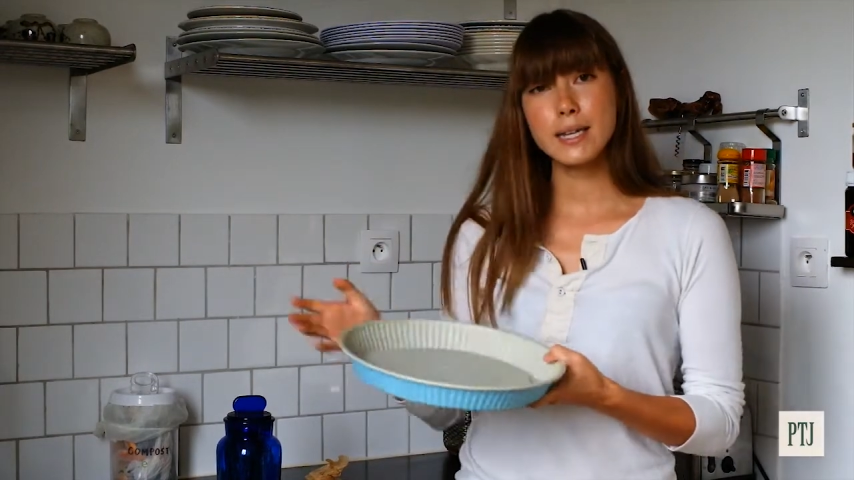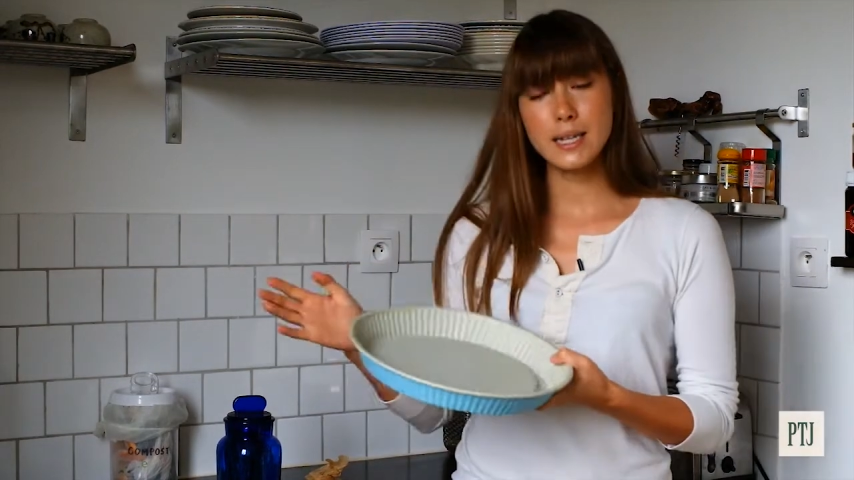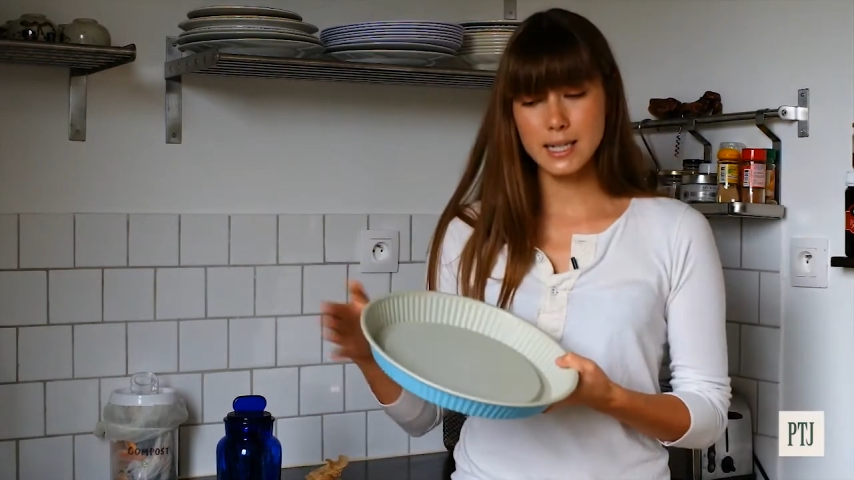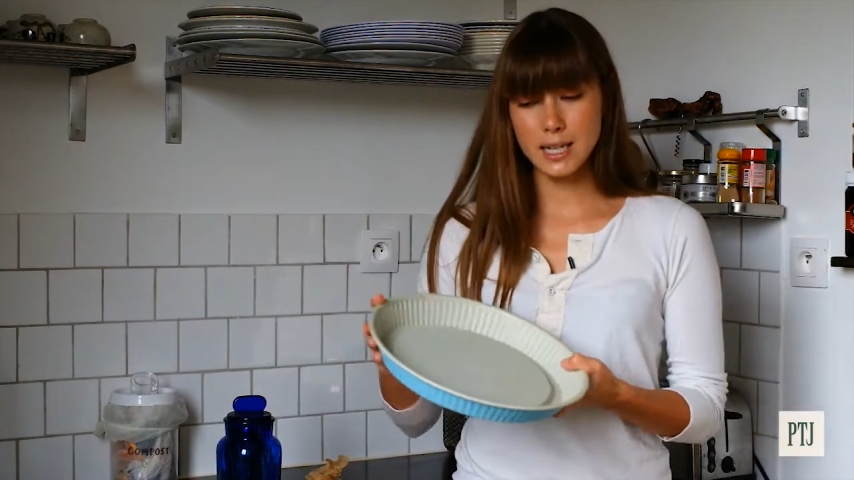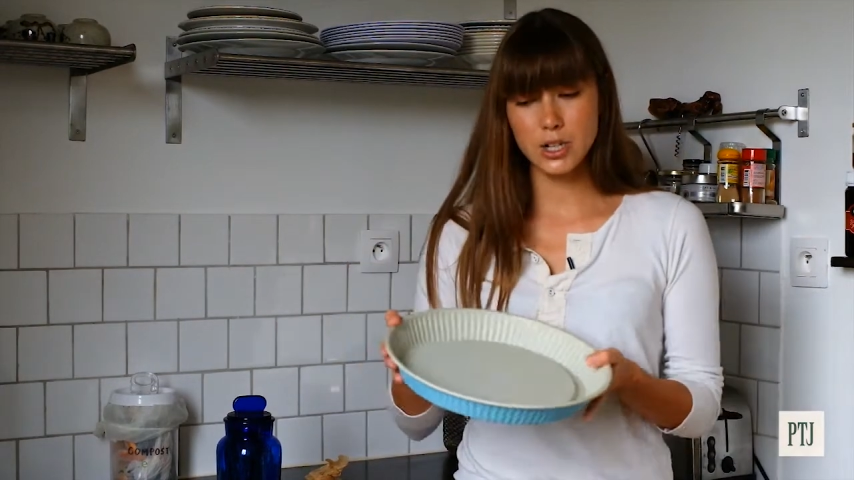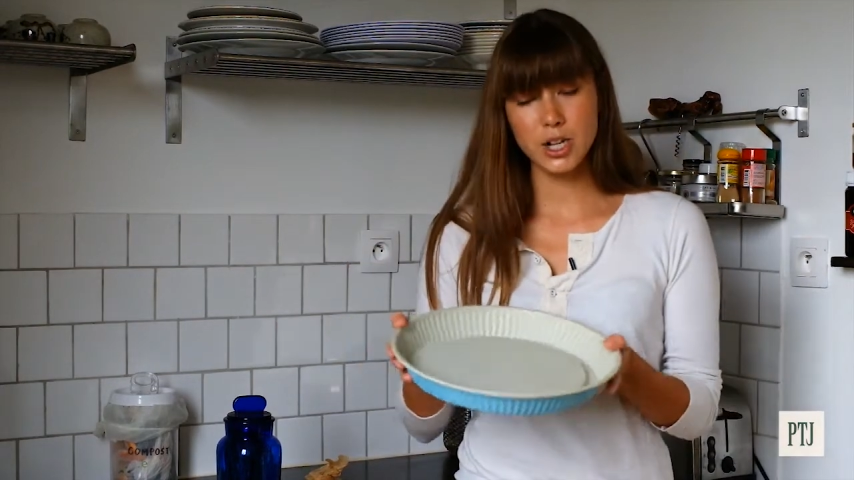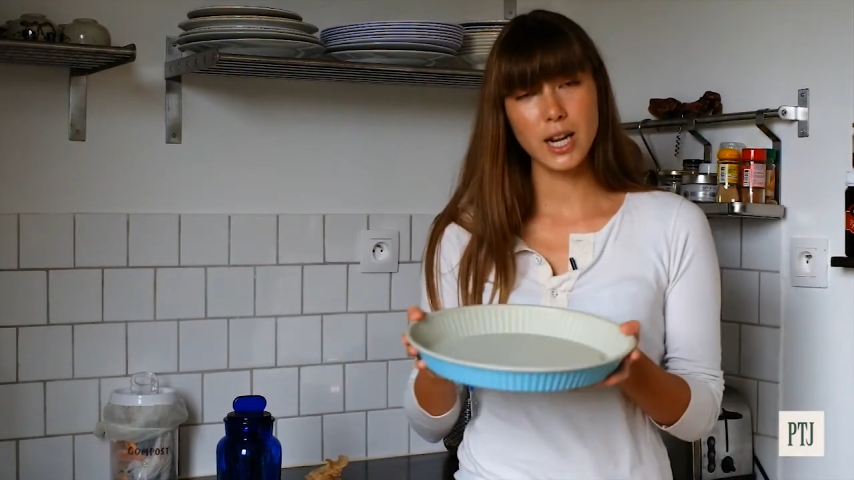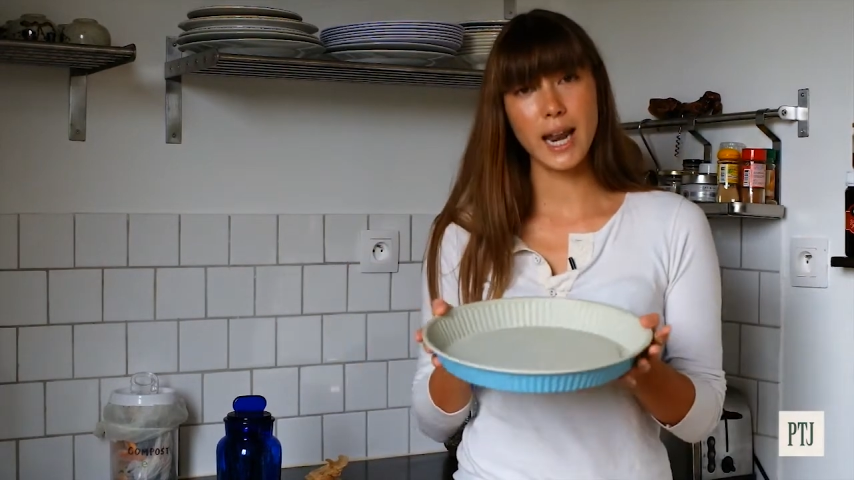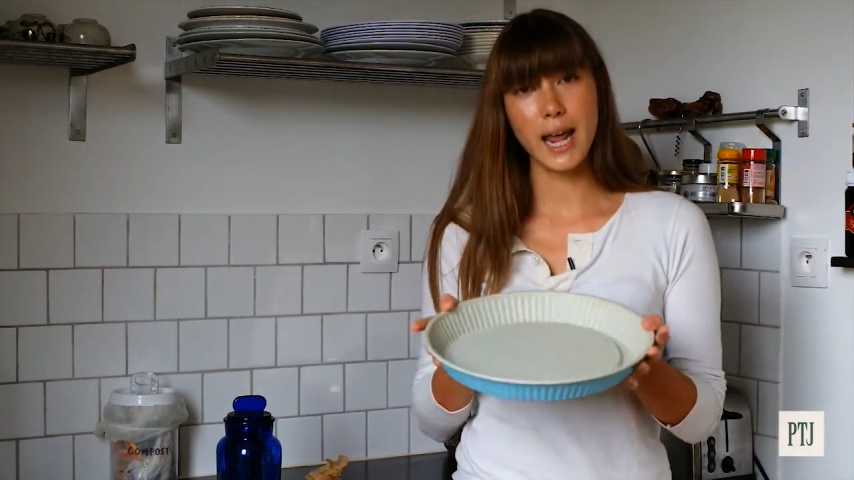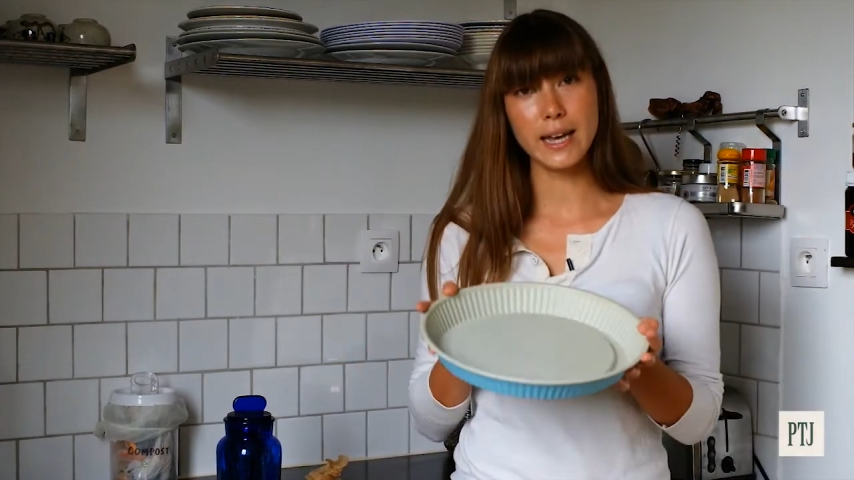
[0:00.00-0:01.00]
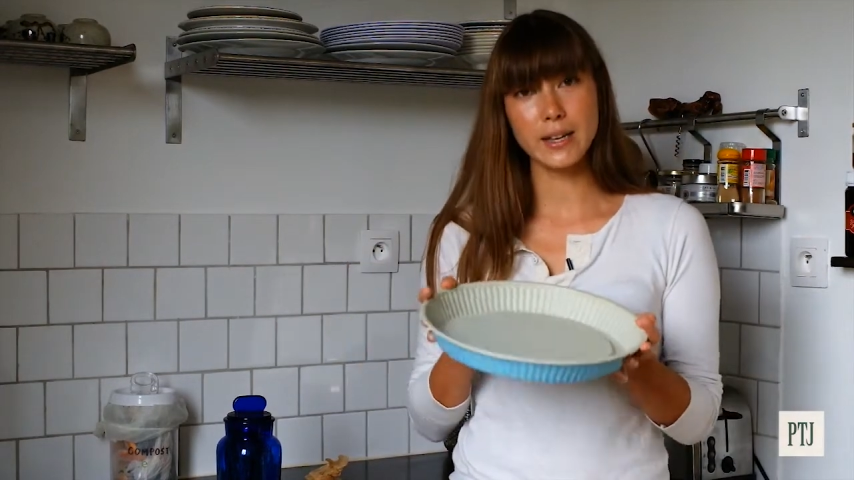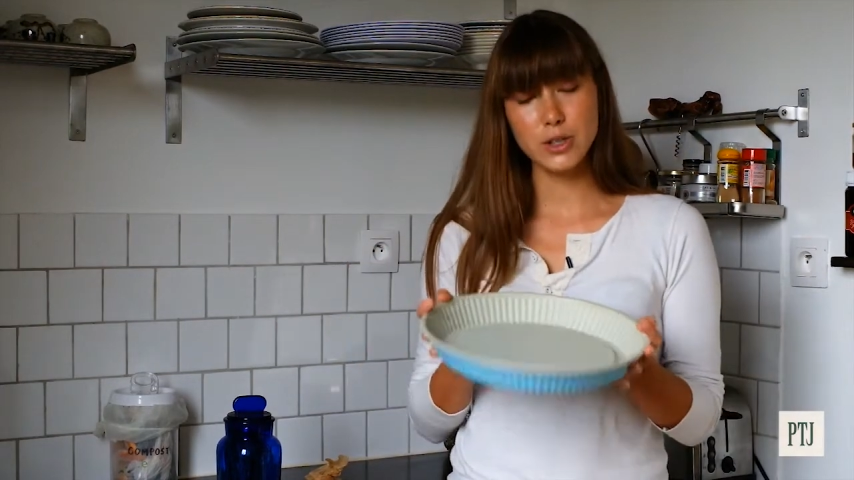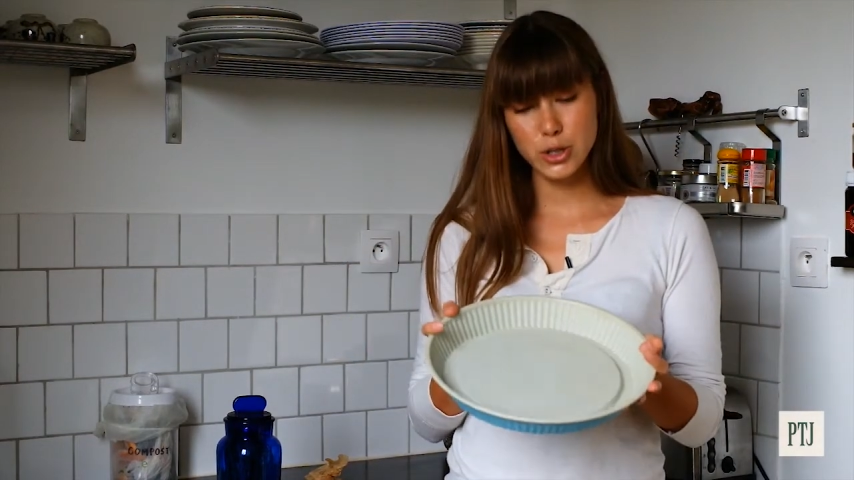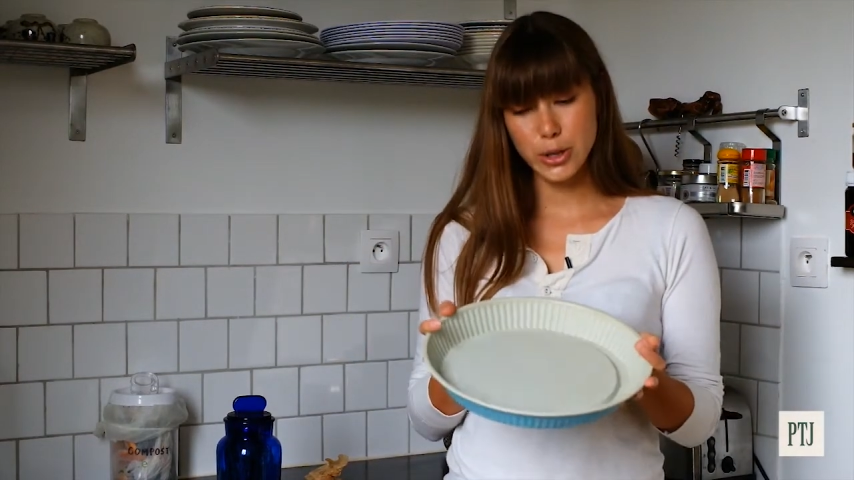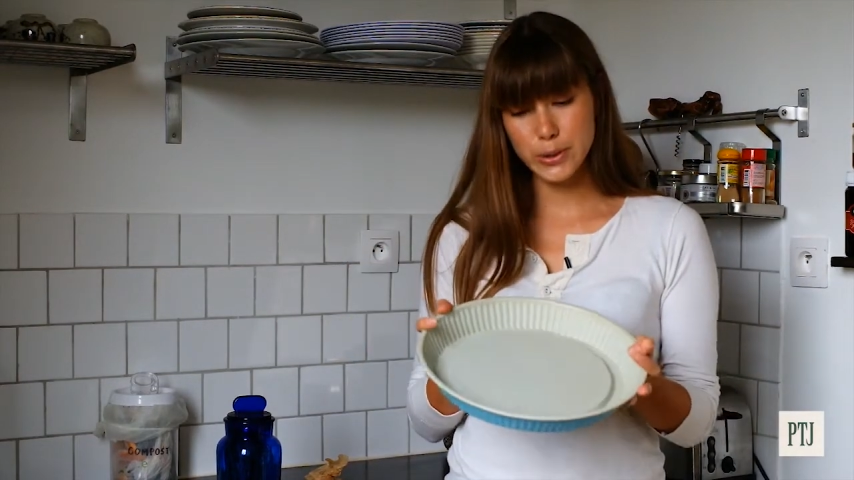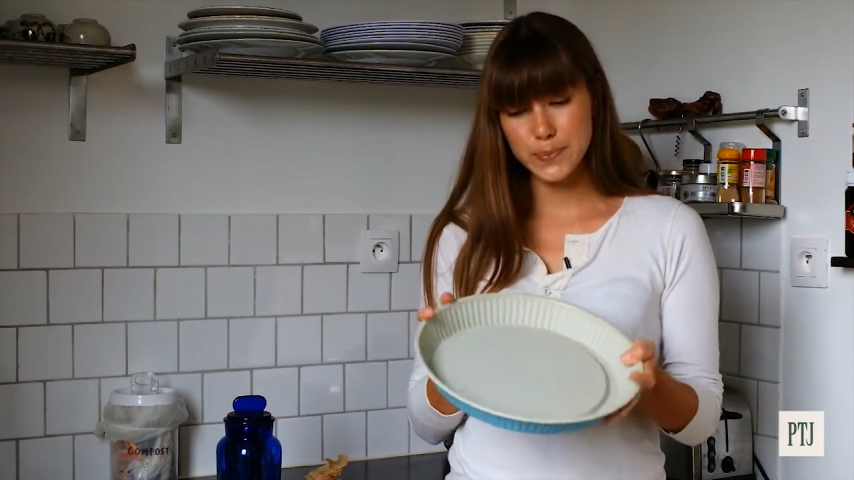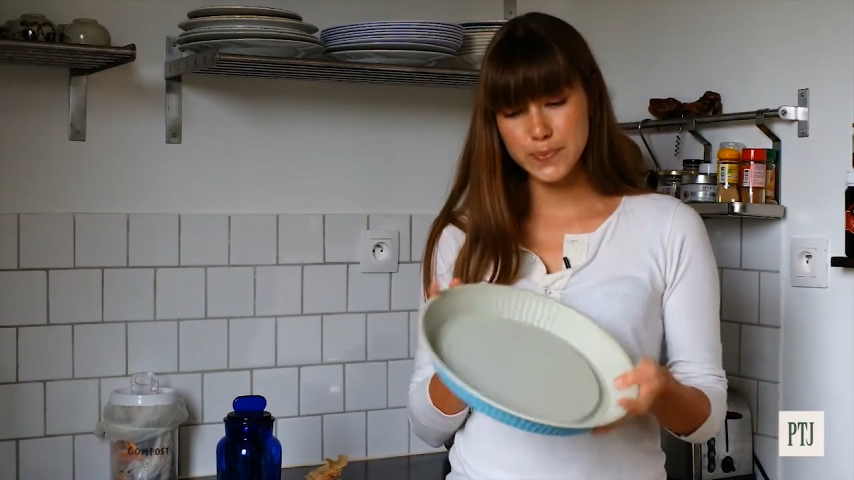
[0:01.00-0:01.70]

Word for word: dish like so.